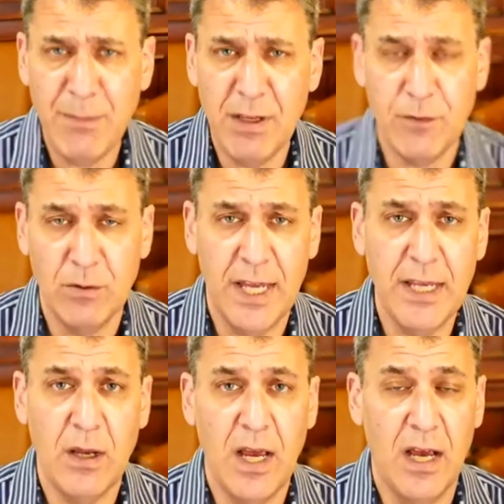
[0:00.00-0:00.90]
if you'd
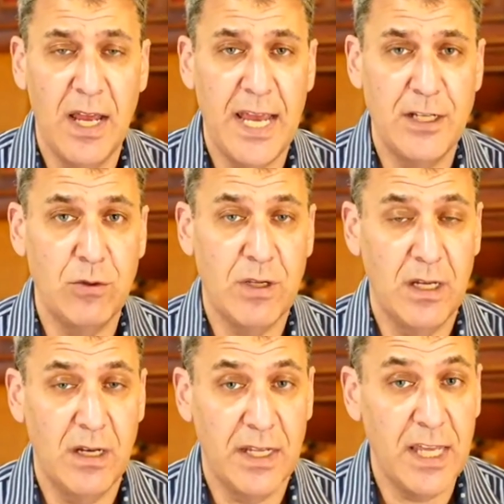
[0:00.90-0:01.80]
like, uh, and you
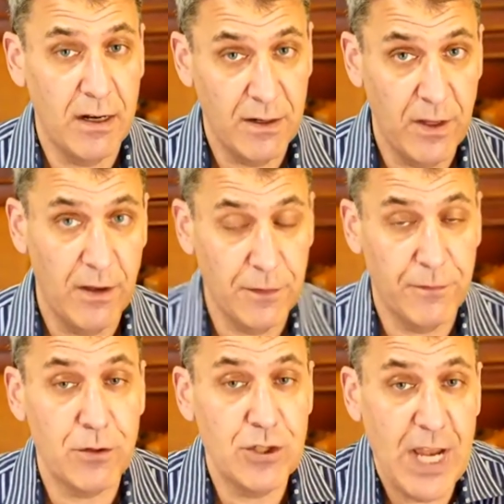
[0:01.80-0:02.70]
can uh, get a, uh, the
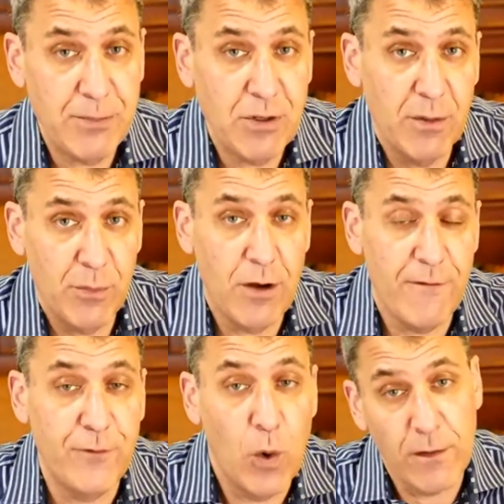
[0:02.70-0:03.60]
first chapter of the book
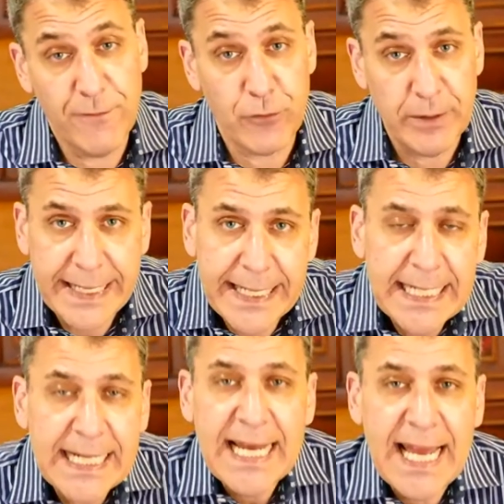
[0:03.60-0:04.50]
for
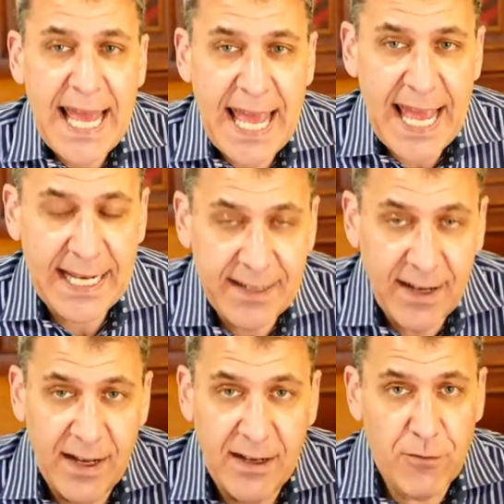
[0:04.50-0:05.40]
free. And
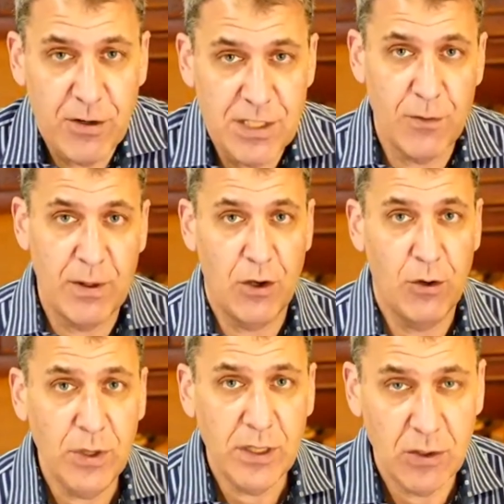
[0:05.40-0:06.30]
uh, of course, if you want the whole
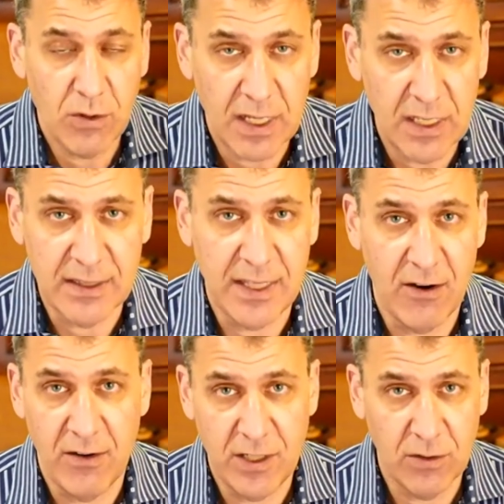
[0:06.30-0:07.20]
book, you can click
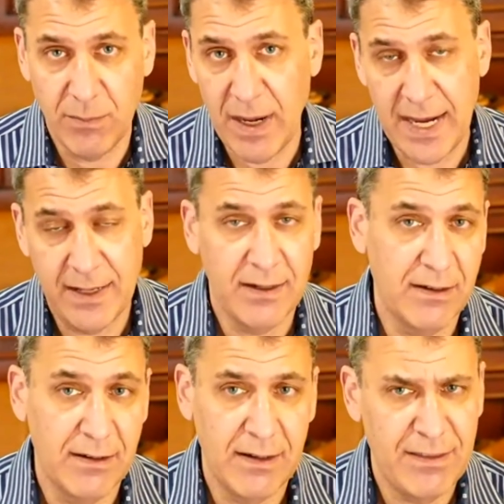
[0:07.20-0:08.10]
there and you can buy it.
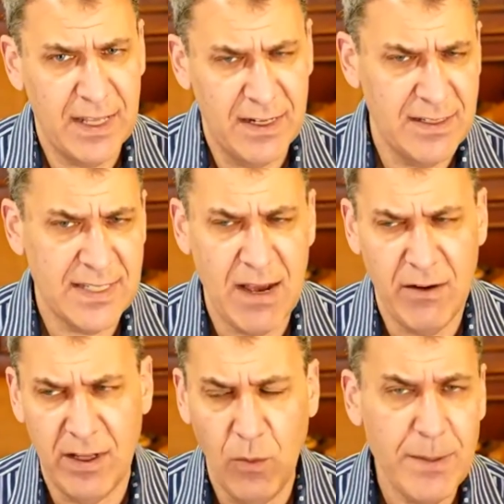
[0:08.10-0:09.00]
Uh, I think at a
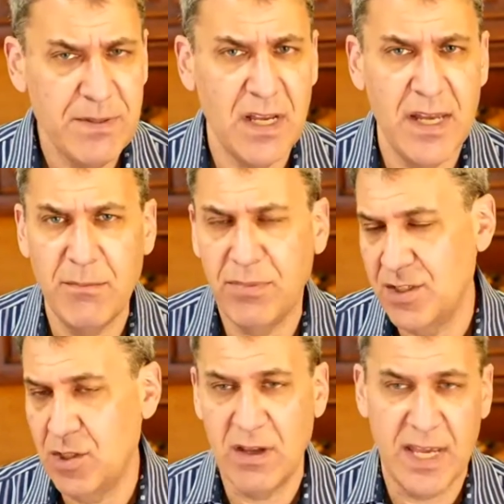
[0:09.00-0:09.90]
discount on the website, and
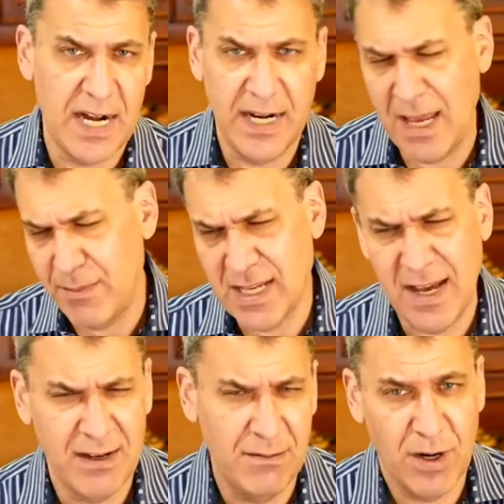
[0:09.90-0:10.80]
plus you can get it on
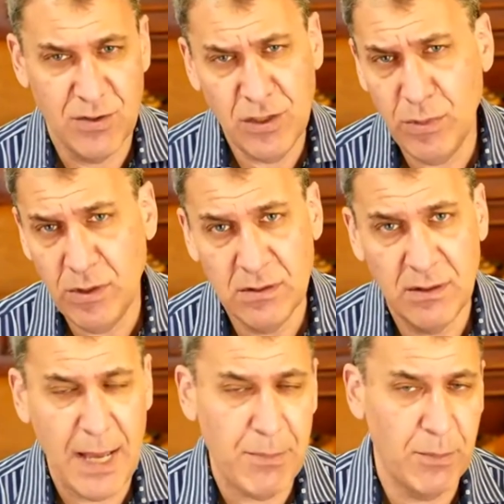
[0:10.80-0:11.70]
Amazon and Barnes and Noble
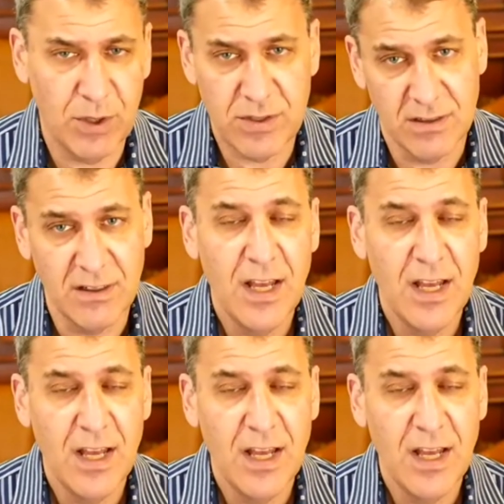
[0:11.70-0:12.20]
and Apple Books and